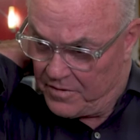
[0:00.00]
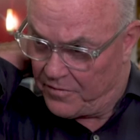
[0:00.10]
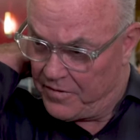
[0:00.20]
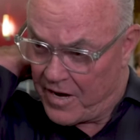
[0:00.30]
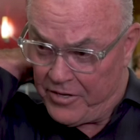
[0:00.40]

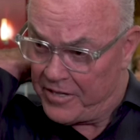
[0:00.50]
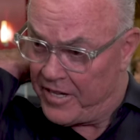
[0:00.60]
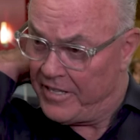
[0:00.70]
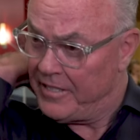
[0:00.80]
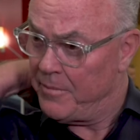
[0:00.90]
the,
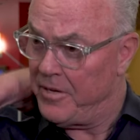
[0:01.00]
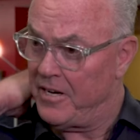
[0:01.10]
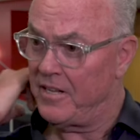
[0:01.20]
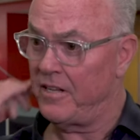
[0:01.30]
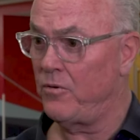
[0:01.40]
everything. I
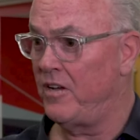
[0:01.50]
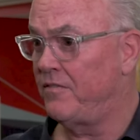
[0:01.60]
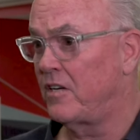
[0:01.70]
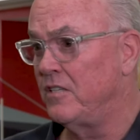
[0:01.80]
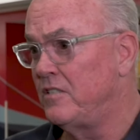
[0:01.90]
mean, I think we
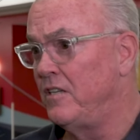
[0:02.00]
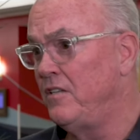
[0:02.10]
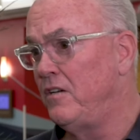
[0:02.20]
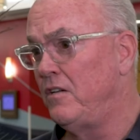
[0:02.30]
have to continue